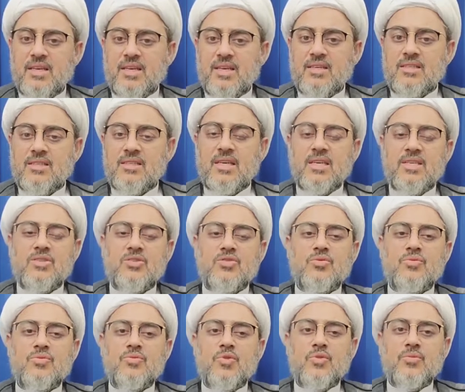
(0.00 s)
Says
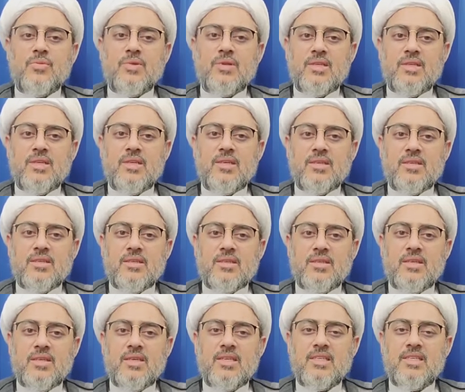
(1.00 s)
to
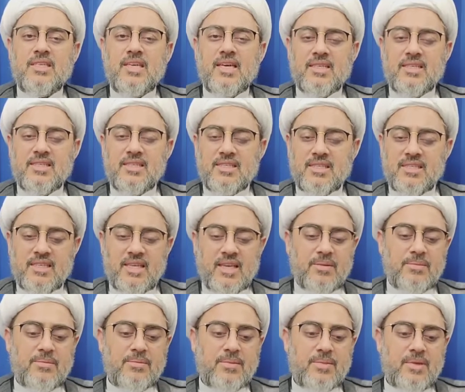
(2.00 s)
Mu'mineen, He tests
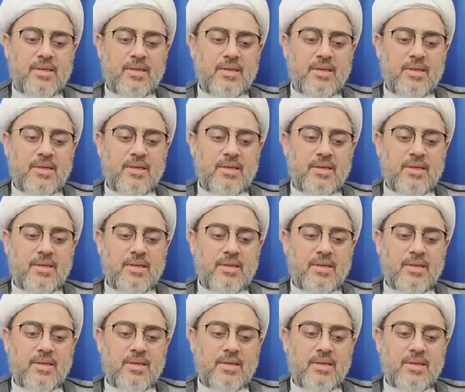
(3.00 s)
them